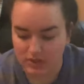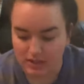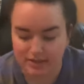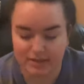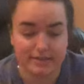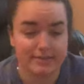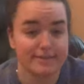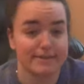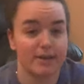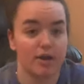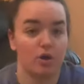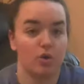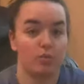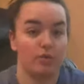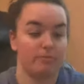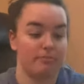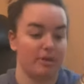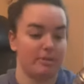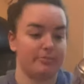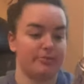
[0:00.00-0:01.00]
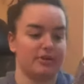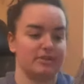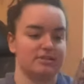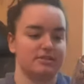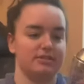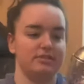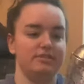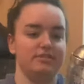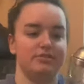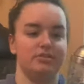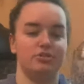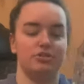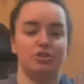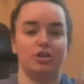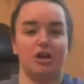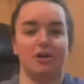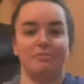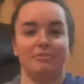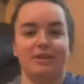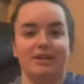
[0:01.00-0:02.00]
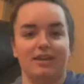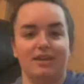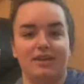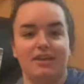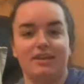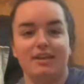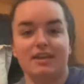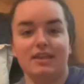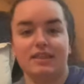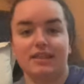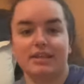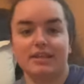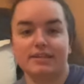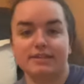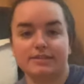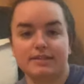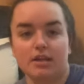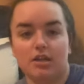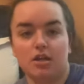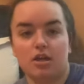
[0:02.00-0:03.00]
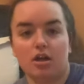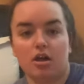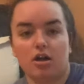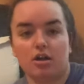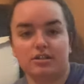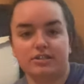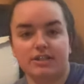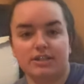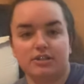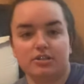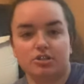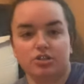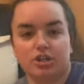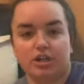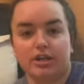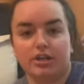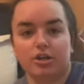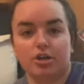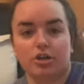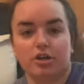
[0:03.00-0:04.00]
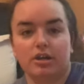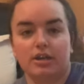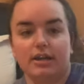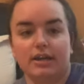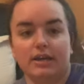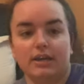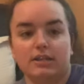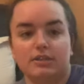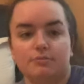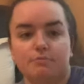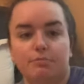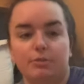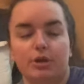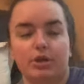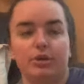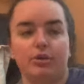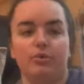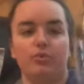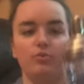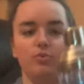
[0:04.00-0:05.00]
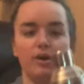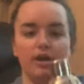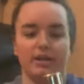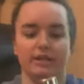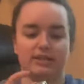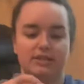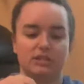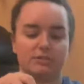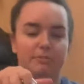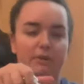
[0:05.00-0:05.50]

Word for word: And to go with my present, she got me this cocktail shaker. It's blue and it's